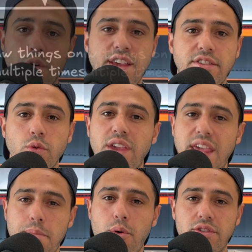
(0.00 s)
these two
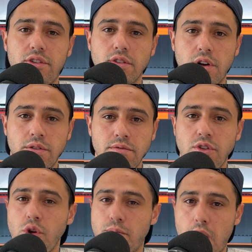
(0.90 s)
key points alone,
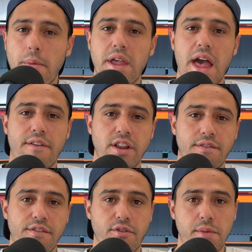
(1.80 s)
you probably have
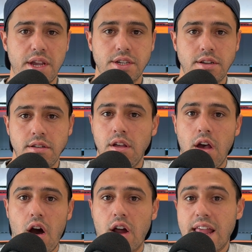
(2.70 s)
enough information
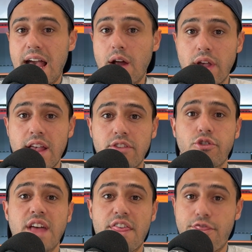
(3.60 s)
on how to
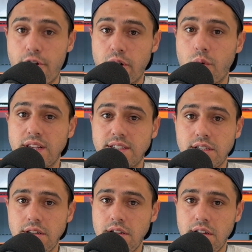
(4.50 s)
answer that third
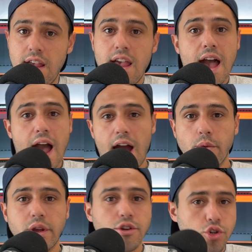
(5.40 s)
question. How do
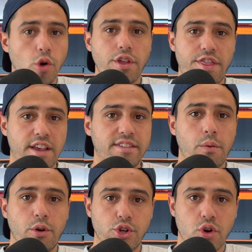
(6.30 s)
we control the things that
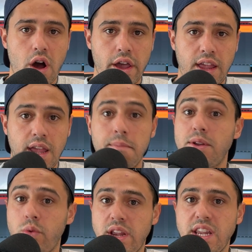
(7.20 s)
we're drawing in
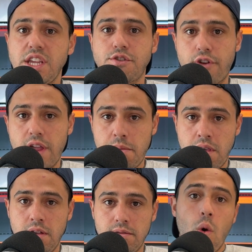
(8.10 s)
between each frame?
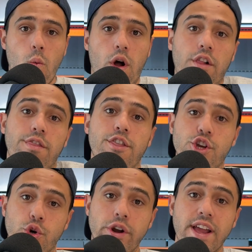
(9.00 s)
Well, the
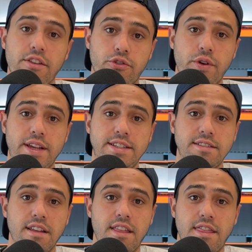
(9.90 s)
short answer
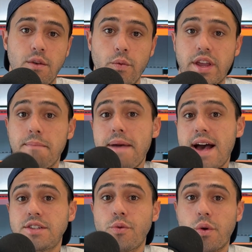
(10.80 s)
is we can
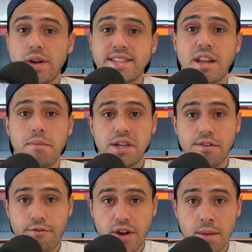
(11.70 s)
pass
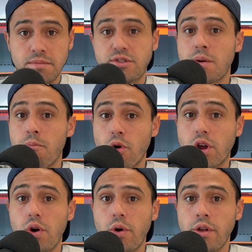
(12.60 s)
requestAnimationFrame some more
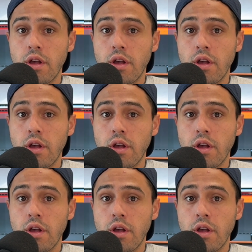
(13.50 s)
code